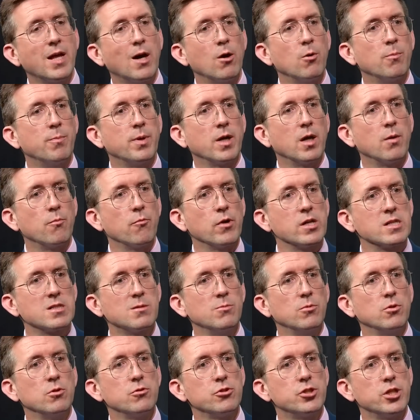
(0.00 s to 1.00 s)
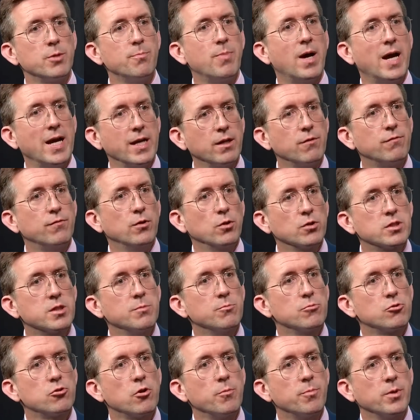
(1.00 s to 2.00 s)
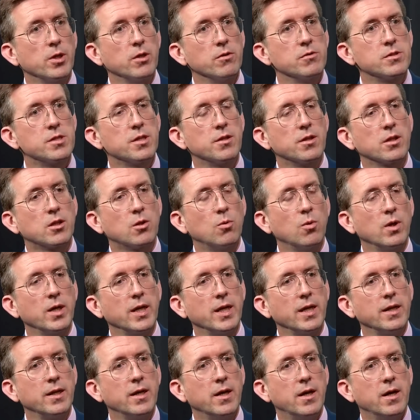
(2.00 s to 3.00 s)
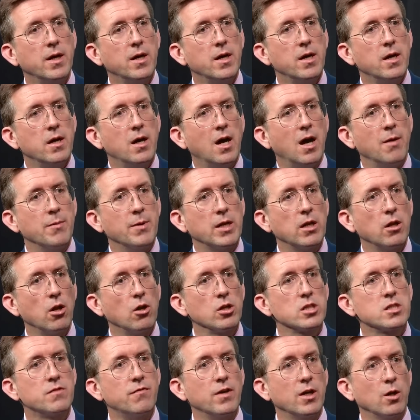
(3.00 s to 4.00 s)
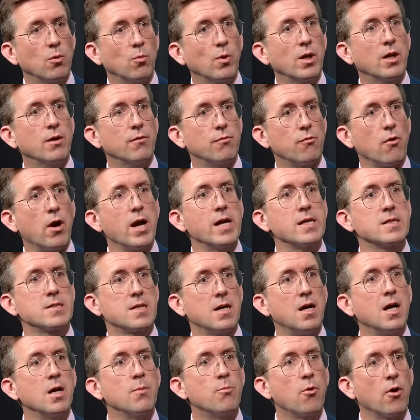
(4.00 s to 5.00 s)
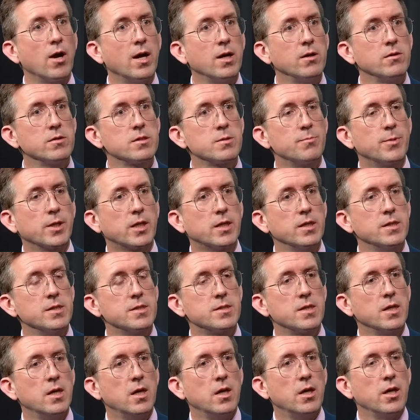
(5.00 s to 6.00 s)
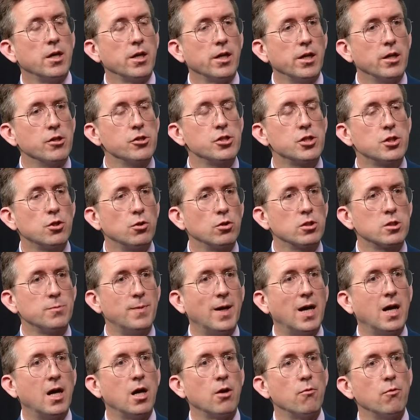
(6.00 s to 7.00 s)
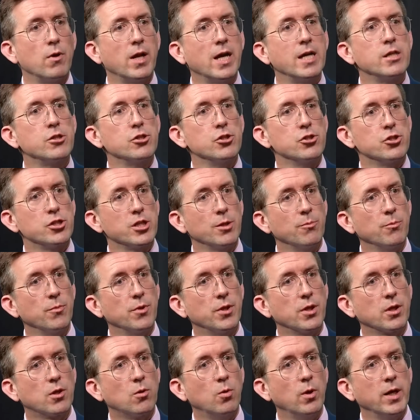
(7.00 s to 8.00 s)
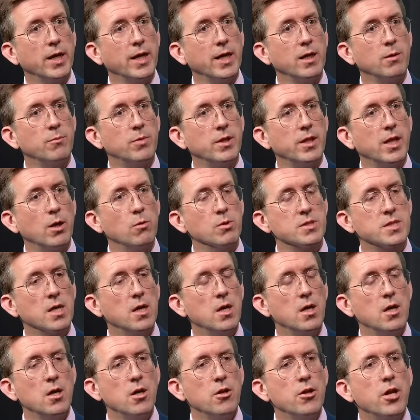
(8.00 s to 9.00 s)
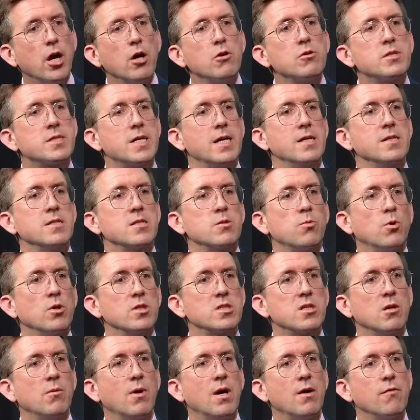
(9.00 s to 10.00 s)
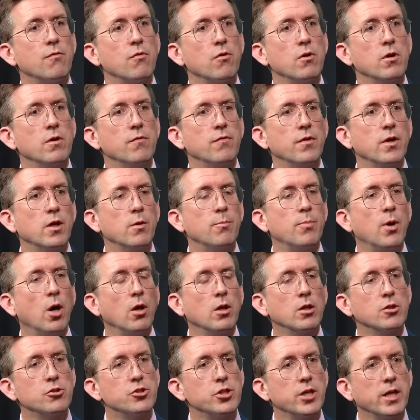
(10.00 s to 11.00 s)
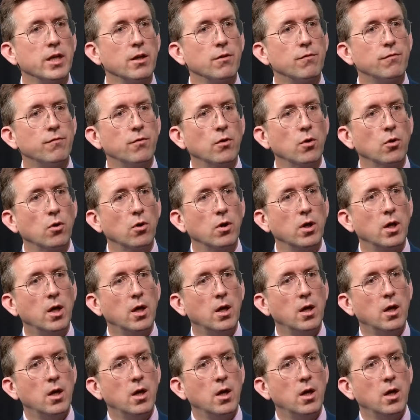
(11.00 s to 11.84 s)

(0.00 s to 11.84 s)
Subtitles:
that would be unreasonable, and she paid fulsome tribute to the Queen. I mean, lots of it will have raised eyebrows because, you know, she talked about her relationship with the Queen, but there was no sense whatsoever of an apology for